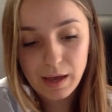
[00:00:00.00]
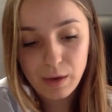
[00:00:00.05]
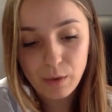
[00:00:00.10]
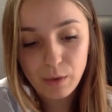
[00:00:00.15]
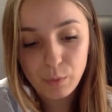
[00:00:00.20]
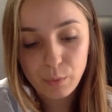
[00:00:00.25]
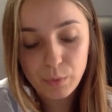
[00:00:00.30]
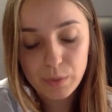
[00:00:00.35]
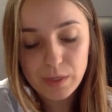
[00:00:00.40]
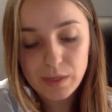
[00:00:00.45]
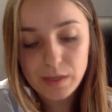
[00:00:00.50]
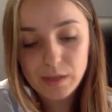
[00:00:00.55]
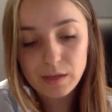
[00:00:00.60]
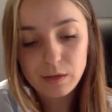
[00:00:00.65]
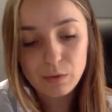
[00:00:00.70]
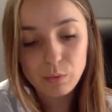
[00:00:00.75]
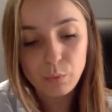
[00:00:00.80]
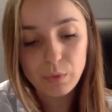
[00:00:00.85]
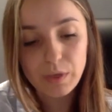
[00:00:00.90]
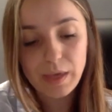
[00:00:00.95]

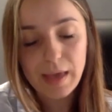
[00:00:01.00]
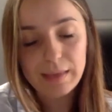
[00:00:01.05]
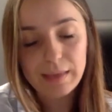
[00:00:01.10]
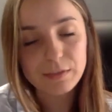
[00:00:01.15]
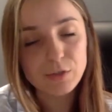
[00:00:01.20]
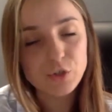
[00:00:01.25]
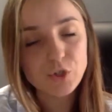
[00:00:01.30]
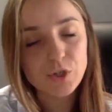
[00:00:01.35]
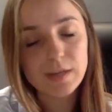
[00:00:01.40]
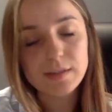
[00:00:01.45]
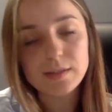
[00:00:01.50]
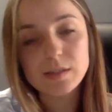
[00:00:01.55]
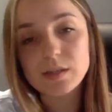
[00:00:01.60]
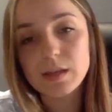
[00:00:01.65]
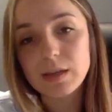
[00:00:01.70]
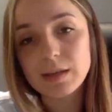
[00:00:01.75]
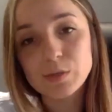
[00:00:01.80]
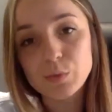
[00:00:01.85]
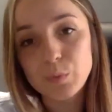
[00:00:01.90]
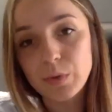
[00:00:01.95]
we had the chance
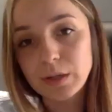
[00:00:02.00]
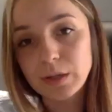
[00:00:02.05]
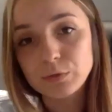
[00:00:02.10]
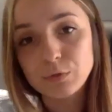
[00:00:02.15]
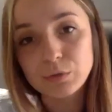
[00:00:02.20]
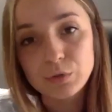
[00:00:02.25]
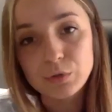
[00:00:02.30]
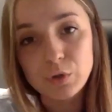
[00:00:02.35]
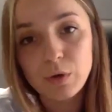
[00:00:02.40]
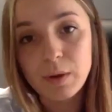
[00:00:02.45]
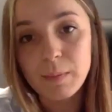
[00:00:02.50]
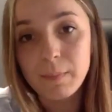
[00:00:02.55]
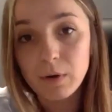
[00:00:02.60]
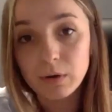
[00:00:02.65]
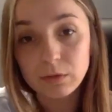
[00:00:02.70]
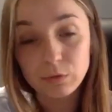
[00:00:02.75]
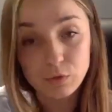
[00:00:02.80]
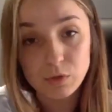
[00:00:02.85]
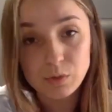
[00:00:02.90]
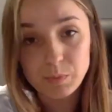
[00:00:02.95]
as well to talk
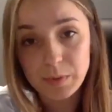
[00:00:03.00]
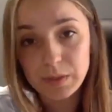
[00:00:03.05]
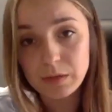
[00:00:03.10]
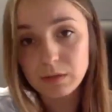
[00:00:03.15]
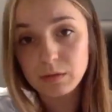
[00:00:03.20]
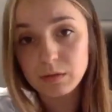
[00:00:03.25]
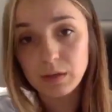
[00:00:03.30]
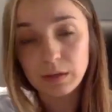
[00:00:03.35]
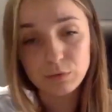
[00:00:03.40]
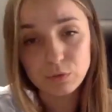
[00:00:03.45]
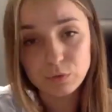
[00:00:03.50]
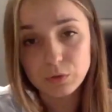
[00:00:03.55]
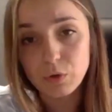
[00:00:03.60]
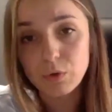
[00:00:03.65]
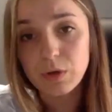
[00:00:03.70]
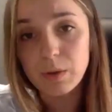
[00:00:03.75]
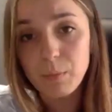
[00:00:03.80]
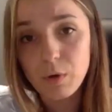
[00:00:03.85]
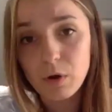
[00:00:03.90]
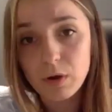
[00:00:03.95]
to speak and to
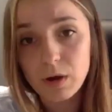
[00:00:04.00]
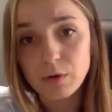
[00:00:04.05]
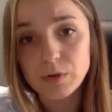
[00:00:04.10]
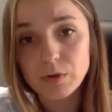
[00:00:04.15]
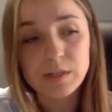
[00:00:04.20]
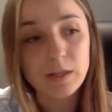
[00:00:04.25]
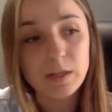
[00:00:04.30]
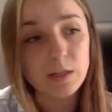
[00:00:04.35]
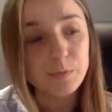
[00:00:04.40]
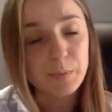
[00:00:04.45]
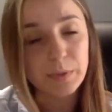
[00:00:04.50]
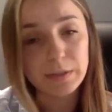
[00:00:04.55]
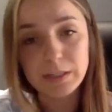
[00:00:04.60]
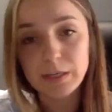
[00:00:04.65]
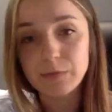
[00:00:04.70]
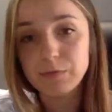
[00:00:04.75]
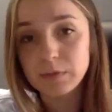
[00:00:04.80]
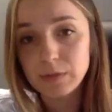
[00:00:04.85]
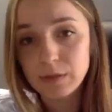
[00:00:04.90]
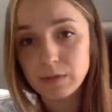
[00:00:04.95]
talk among ourselves, but
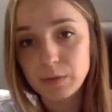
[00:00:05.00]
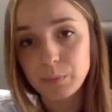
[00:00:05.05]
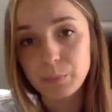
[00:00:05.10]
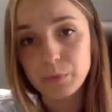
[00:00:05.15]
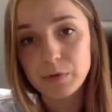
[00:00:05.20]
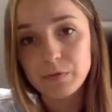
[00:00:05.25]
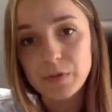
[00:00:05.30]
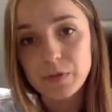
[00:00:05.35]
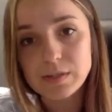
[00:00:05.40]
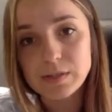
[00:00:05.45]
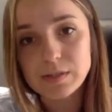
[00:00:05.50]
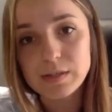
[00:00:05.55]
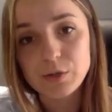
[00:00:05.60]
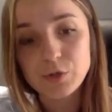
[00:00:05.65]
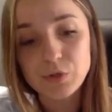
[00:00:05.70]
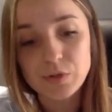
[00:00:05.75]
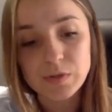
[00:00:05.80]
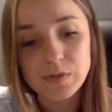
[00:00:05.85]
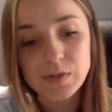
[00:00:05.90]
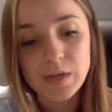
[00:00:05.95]
even in the previous
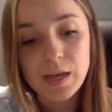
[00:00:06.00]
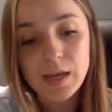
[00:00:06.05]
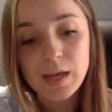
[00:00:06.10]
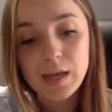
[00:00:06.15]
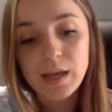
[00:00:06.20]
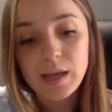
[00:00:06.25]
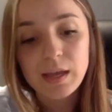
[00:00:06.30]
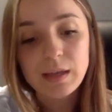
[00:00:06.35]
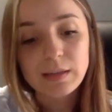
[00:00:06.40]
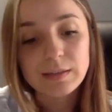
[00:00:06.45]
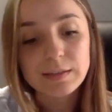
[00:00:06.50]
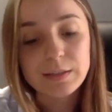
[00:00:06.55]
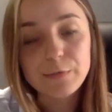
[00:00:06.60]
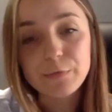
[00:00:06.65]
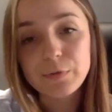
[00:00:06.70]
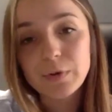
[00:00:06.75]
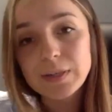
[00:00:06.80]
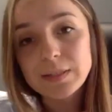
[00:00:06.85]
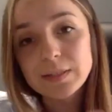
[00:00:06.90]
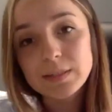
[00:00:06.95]
sessions,
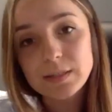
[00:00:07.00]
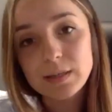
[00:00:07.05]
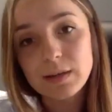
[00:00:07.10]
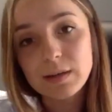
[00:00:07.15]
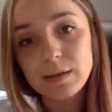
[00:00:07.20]
different